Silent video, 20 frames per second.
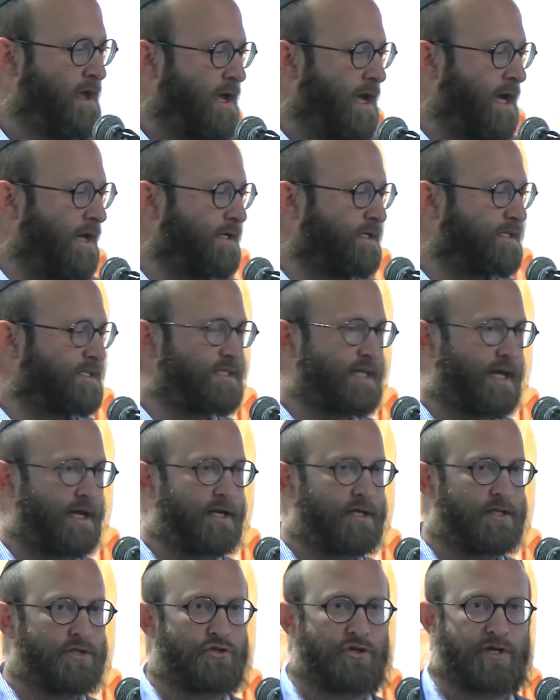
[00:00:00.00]
And a
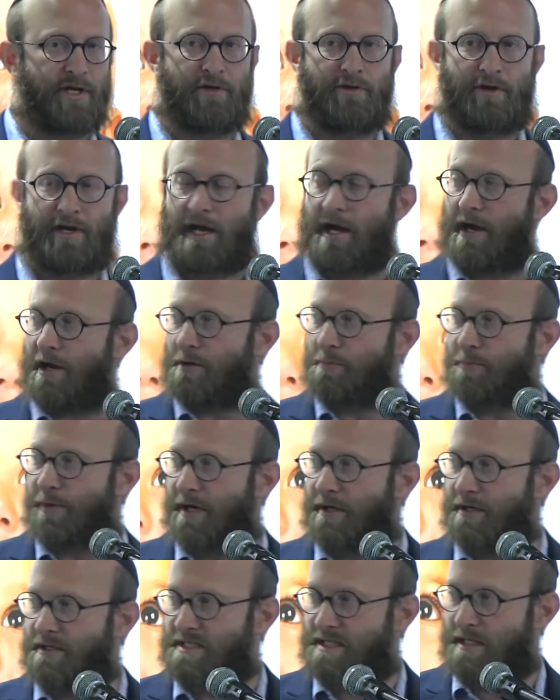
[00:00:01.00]
secondary recurrent
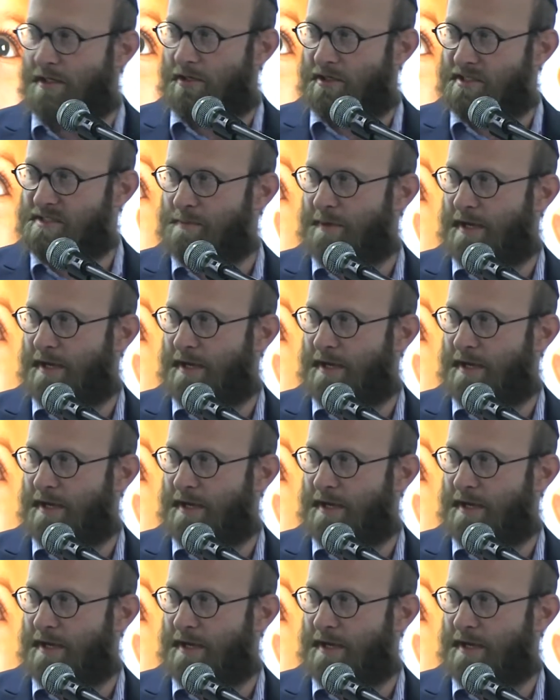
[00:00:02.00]
pregnancy loss